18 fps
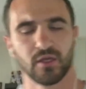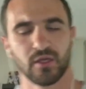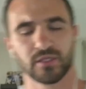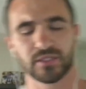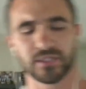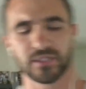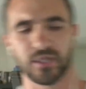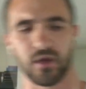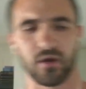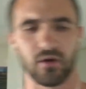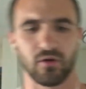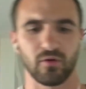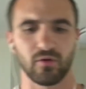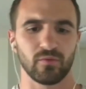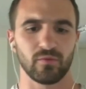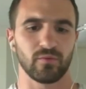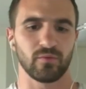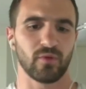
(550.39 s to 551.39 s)

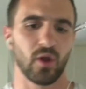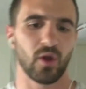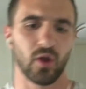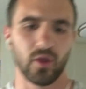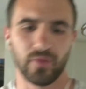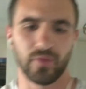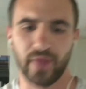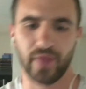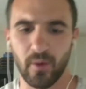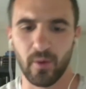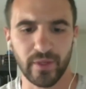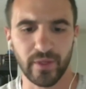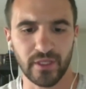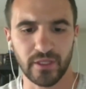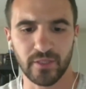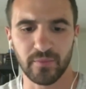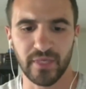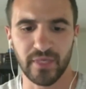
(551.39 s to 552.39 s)
So that
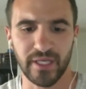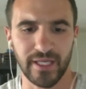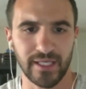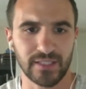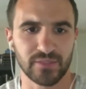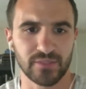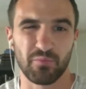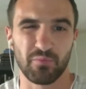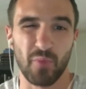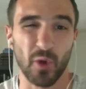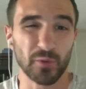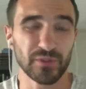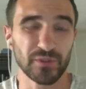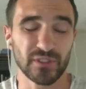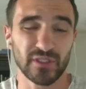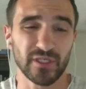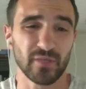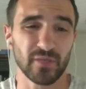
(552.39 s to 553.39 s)
weekly meeting is mostly